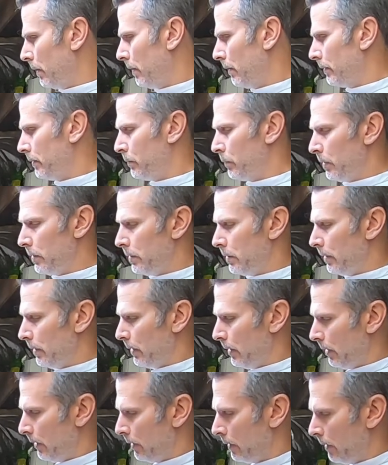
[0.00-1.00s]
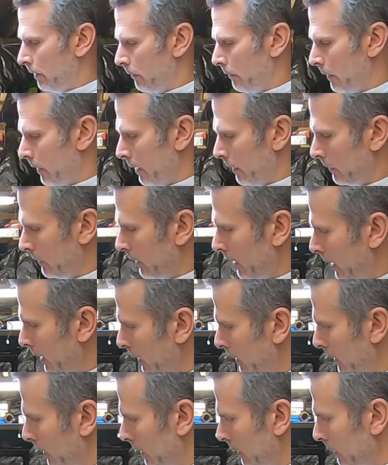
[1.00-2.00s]
especially given how tight
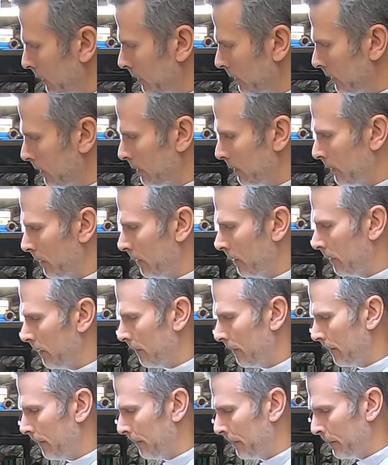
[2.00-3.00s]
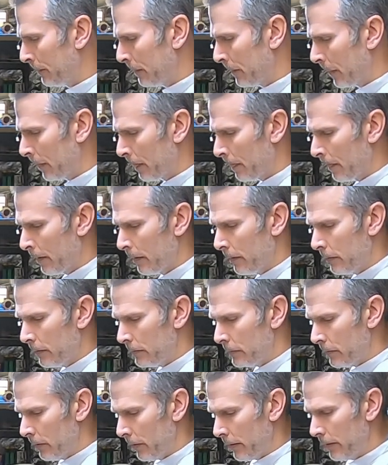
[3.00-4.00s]
it is.
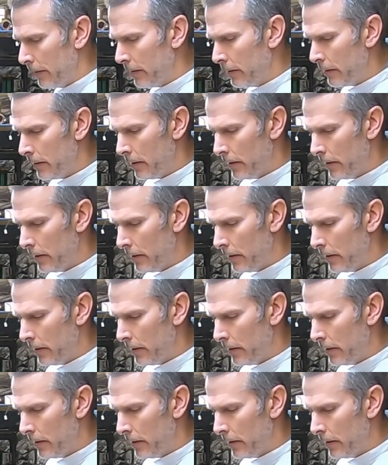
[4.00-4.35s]
So I think